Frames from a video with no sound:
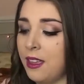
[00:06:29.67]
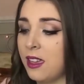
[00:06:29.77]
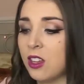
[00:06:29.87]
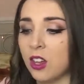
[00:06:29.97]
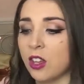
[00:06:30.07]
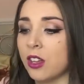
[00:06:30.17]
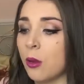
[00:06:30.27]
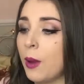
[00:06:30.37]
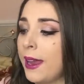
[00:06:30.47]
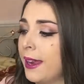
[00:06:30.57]
there you go, you
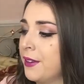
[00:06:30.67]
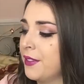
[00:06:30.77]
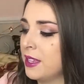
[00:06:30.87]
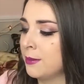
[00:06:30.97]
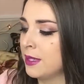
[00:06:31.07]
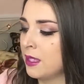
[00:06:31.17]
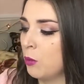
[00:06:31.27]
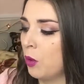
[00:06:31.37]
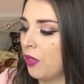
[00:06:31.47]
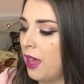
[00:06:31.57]
got wine and a face mask
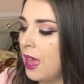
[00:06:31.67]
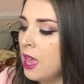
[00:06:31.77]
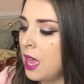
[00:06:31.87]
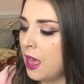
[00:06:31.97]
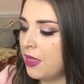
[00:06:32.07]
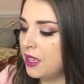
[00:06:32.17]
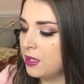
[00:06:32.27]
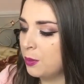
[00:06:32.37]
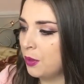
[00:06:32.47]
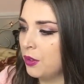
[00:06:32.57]
in one there. And
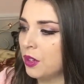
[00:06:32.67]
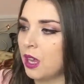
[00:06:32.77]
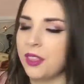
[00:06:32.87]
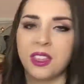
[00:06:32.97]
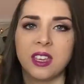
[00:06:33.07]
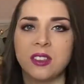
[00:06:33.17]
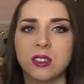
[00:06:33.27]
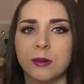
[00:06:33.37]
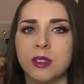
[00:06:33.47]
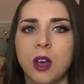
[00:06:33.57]
this one, I think
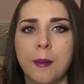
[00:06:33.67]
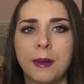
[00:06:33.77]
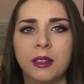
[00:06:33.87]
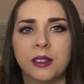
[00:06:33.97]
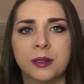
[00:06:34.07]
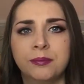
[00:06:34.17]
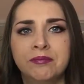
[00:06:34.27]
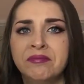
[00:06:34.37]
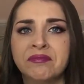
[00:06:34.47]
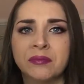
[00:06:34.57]
it's some sort of milk,
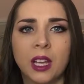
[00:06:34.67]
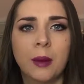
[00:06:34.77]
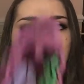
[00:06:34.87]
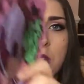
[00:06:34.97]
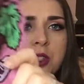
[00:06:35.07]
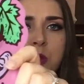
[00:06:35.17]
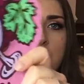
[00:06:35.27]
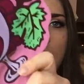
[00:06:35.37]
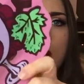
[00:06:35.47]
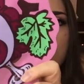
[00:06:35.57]
I'm not too
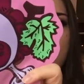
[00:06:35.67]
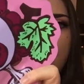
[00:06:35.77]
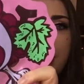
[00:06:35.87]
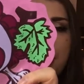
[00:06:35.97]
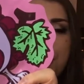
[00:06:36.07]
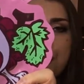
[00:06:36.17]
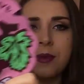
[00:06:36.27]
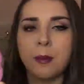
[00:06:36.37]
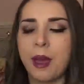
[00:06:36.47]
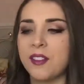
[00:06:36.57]
sure,
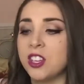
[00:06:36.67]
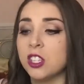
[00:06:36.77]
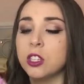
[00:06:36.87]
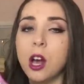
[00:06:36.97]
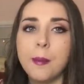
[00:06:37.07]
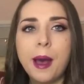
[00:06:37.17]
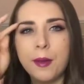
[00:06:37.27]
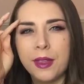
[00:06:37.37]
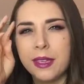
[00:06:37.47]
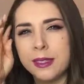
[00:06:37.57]
but I've heard a lot
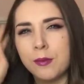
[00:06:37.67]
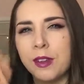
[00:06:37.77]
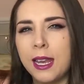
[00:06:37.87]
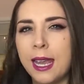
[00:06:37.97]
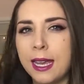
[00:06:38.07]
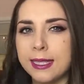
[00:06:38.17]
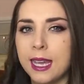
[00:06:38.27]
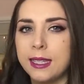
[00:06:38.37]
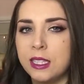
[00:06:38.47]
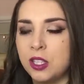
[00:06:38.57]
about these and really
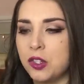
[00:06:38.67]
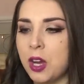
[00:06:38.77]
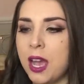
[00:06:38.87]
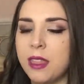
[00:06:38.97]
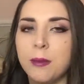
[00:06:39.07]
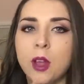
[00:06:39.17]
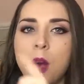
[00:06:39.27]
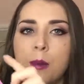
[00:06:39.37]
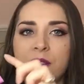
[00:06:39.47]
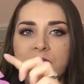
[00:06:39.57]
excited to try them.
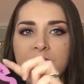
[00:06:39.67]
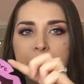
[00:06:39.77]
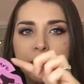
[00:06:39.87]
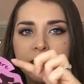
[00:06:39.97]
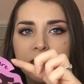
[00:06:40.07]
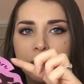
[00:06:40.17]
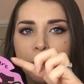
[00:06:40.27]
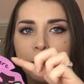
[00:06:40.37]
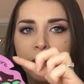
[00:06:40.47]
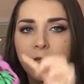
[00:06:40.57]
Normal face masks
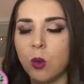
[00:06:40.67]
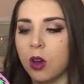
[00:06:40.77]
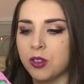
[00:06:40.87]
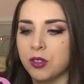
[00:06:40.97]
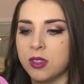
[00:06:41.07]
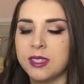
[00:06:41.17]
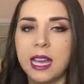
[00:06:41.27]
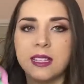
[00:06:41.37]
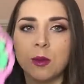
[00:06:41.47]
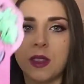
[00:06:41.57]
probably a quarter of the
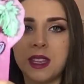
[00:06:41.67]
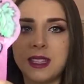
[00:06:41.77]
size of what